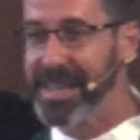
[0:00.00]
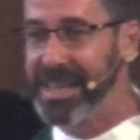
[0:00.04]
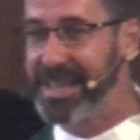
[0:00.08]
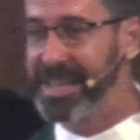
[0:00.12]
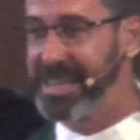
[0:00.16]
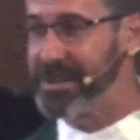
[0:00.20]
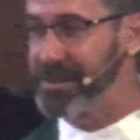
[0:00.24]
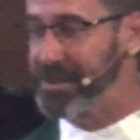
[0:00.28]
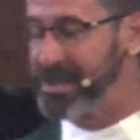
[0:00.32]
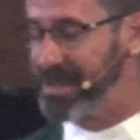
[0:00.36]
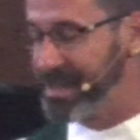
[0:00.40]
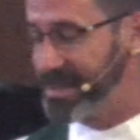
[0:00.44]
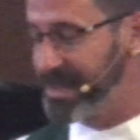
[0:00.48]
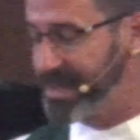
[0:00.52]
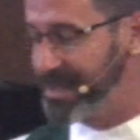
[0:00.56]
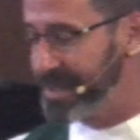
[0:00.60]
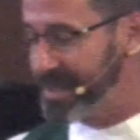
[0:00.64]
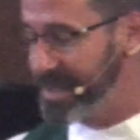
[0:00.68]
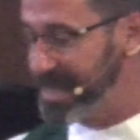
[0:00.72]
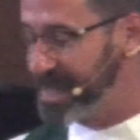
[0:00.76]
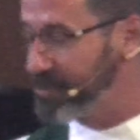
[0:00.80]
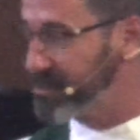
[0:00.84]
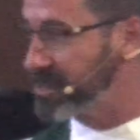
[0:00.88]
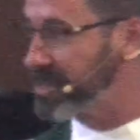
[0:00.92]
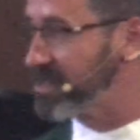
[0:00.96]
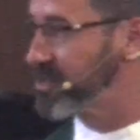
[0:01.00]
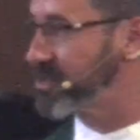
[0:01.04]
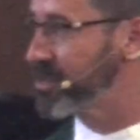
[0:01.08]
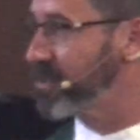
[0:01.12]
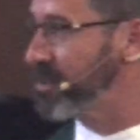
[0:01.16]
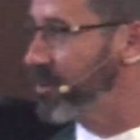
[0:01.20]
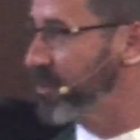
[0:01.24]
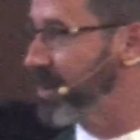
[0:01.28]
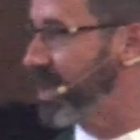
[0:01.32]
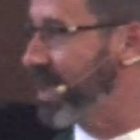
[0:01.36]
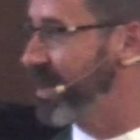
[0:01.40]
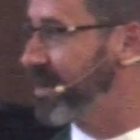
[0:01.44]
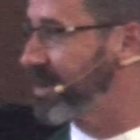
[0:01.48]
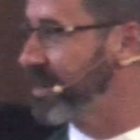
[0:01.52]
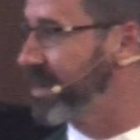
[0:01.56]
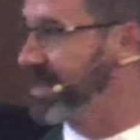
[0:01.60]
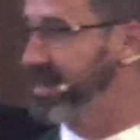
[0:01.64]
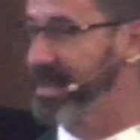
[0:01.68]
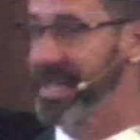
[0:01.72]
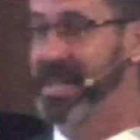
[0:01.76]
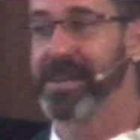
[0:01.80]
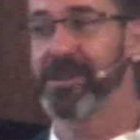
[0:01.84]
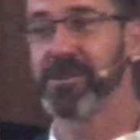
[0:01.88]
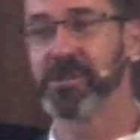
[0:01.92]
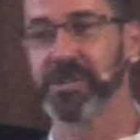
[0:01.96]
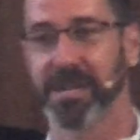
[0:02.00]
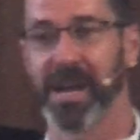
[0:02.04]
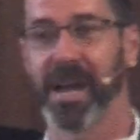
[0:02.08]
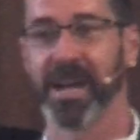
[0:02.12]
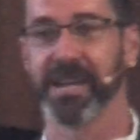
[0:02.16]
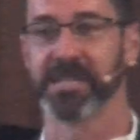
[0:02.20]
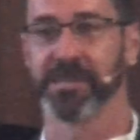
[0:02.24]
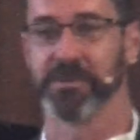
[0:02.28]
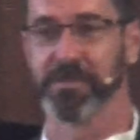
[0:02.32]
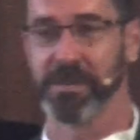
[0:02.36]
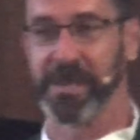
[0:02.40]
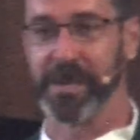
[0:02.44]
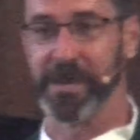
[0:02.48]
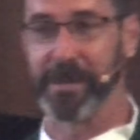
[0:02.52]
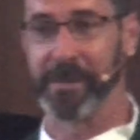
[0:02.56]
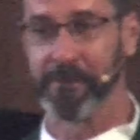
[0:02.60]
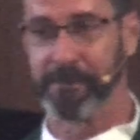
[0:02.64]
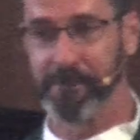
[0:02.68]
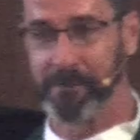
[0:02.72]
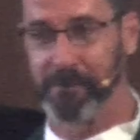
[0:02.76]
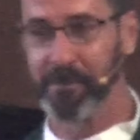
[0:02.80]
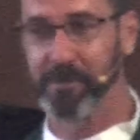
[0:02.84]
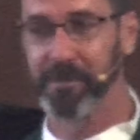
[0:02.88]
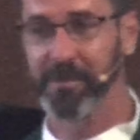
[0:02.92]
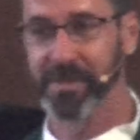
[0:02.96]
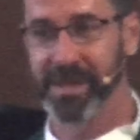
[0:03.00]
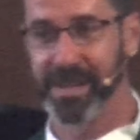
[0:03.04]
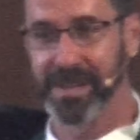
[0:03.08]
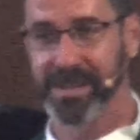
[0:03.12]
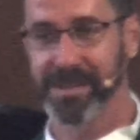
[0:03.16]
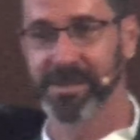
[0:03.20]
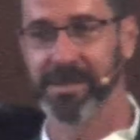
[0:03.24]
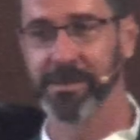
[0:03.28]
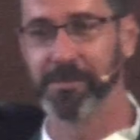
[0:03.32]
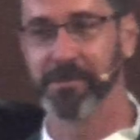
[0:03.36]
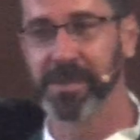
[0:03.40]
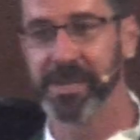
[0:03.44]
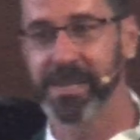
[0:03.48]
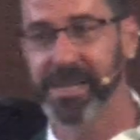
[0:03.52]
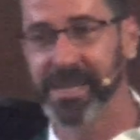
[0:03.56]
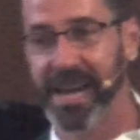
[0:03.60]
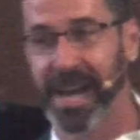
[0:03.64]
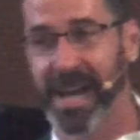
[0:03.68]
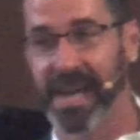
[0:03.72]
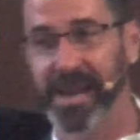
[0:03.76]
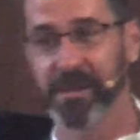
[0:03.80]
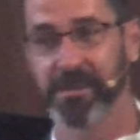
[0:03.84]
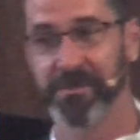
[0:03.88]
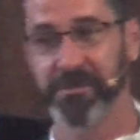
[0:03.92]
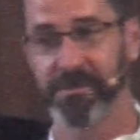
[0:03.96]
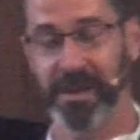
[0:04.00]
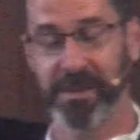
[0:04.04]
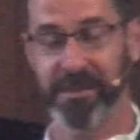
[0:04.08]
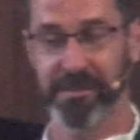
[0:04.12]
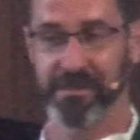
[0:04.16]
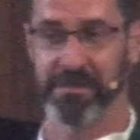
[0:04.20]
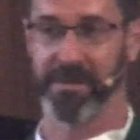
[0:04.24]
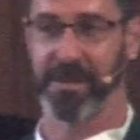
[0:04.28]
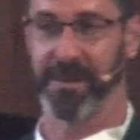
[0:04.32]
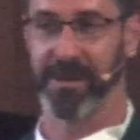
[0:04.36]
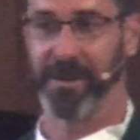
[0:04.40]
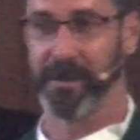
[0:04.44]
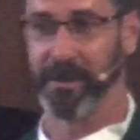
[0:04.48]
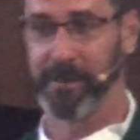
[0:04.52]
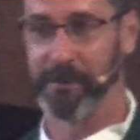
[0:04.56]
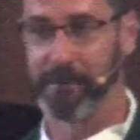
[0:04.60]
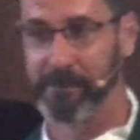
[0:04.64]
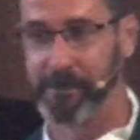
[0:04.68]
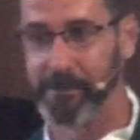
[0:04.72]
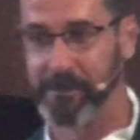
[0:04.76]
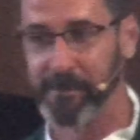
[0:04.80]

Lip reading: it was so, it energized me to be at a fun fair